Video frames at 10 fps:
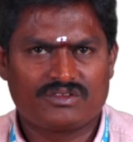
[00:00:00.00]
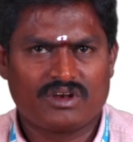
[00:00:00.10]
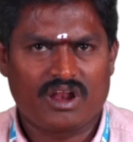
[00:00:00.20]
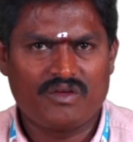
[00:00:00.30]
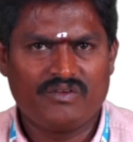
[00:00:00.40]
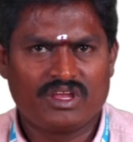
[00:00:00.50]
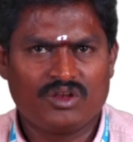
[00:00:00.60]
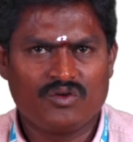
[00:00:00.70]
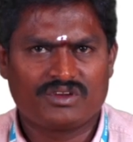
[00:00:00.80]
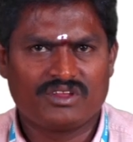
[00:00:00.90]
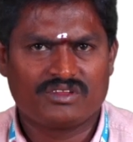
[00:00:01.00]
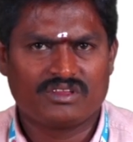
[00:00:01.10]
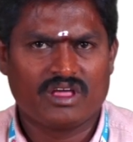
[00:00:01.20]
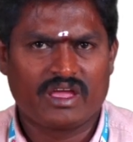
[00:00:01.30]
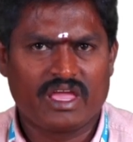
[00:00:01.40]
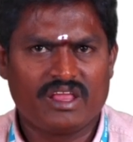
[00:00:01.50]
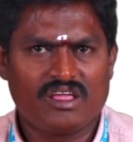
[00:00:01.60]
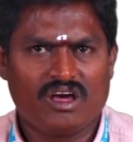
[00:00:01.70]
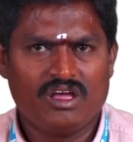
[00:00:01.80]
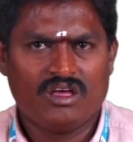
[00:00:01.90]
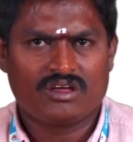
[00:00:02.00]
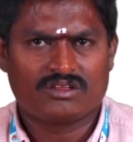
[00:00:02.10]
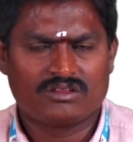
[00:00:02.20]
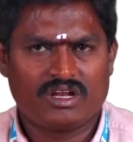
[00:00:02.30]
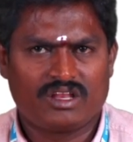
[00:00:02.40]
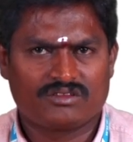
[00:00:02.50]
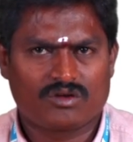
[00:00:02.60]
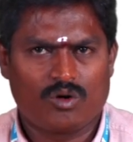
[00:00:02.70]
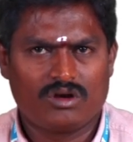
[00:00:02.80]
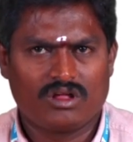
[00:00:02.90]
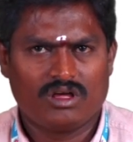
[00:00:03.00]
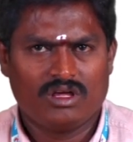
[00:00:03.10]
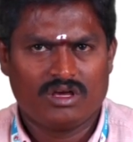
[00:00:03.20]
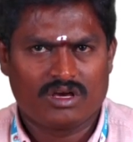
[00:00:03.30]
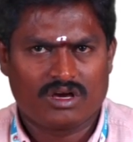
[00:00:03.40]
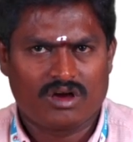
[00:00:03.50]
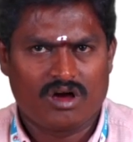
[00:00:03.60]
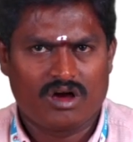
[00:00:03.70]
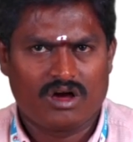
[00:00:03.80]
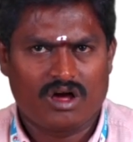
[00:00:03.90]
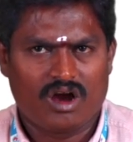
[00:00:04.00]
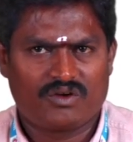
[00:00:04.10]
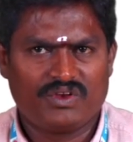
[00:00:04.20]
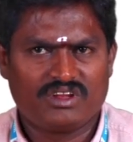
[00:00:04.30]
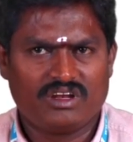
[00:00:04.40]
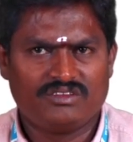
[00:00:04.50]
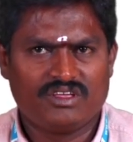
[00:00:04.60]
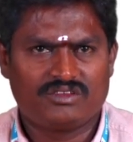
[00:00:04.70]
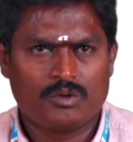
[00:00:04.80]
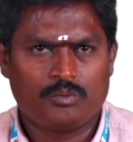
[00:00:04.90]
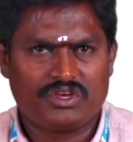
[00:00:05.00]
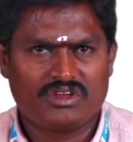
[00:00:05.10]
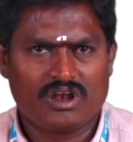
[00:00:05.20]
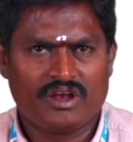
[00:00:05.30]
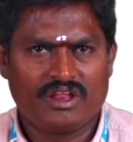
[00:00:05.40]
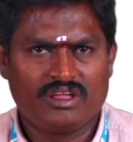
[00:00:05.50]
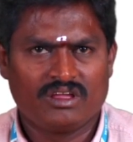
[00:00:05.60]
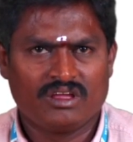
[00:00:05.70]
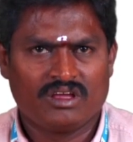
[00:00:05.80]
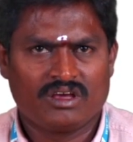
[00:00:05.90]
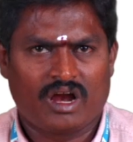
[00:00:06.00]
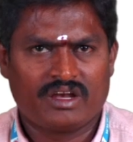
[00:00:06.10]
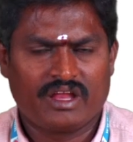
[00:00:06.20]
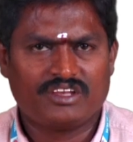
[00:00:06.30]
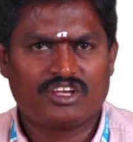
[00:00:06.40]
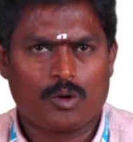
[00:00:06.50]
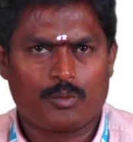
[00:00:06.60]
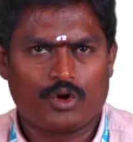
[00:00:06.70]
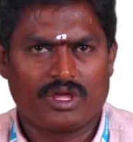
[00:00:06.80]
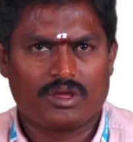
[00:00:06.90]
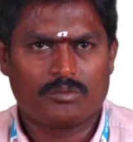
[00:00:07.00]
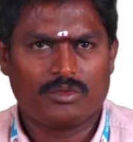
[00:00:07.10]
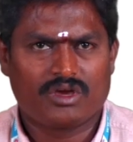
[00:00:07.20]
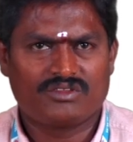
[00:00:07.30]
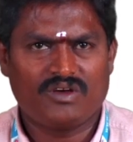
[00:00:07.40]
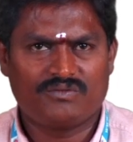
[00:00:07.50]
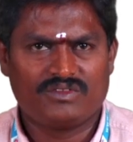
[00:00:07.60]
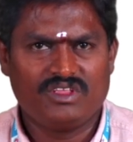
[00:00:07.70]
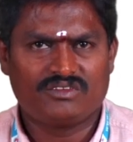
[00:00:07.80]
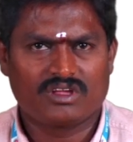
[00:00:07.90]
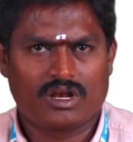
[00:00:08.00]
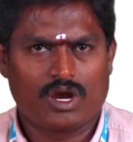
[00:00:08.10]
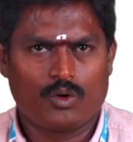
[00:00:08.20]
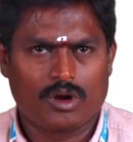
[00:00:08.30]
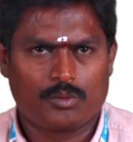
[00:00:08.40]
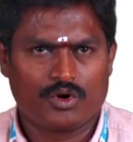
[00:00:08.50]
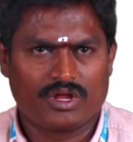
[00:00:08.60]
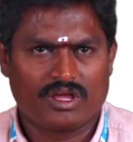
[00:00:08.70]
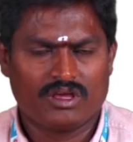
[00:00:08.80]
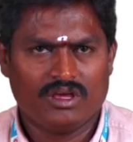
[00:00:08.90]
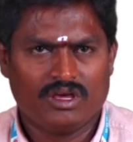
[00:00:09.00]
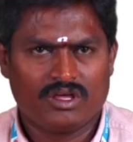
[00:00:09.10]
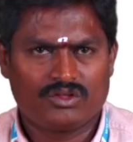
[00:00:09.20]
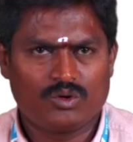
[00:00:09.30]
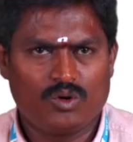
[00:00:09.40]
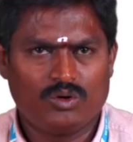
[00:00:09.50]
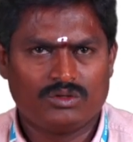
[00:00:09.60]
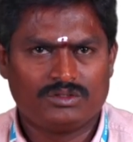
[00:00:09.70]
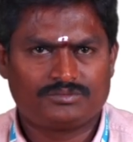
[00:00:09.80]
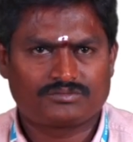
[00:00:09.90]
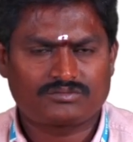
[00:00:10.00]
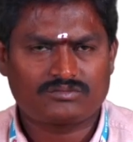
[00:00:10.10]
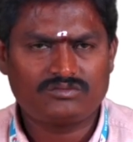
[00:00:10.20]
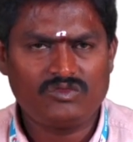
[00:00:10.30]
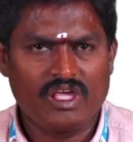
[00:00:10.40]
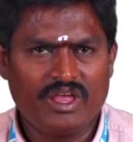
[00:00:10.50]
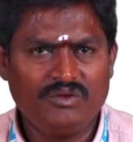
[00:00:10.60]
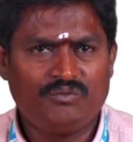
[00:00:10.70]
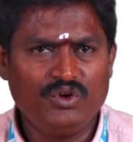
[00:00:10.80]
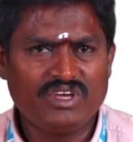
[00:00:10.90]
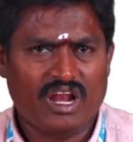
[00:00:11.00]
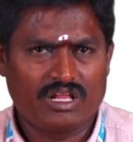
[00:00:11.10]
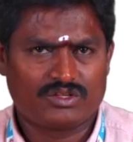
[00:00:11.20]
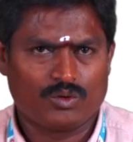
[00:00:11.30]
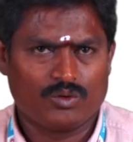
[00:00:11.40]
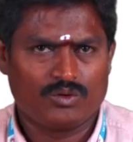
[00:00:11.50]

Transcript: driving innovations in the area that is called artificial intelligence, machine learning, and edge computing, because of this cloud computing. So in future also,